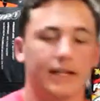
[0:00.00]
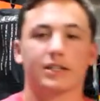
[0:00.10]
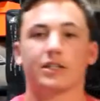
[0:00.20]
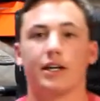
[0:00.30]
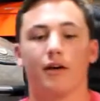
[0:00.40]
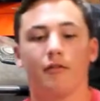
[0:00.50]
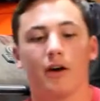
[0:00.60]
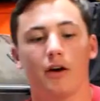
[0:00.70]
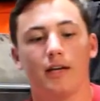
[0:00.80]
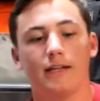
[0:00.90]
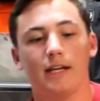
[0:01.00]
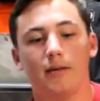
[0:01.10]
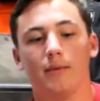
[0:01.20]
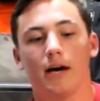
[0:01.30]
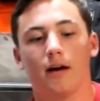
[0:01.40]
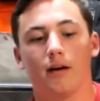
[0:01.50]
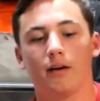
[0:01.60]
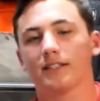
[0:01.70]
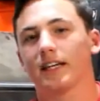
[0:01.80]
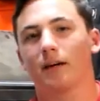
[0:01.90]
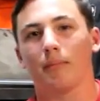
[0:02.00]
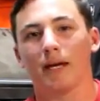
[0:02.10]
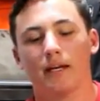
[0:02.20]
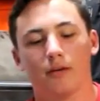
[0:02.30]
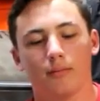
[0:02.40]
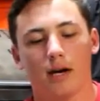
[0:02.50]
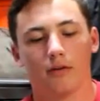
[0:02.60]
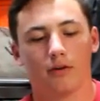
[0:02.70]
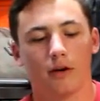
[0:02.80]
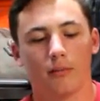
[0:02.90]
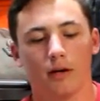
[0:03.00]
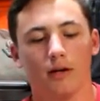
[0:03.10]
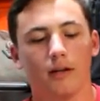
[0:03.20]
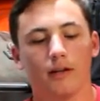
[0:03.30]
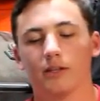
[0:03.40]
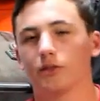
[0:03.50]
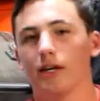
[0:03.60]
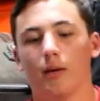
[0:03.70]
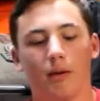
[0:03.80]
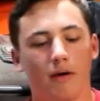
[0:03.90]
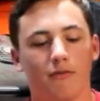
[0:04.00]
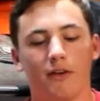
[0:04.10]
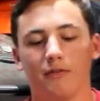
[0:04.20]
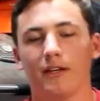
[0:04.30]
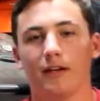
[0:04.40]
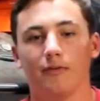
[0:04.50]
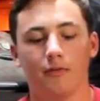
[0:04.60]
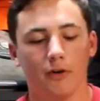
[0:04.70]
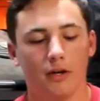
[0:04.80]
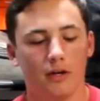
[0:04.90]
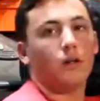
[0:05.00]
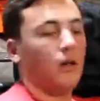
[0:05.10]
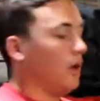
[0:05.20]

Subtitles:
actually a very deep or it's like a medium diving crankbait. This will hit about 15 foot.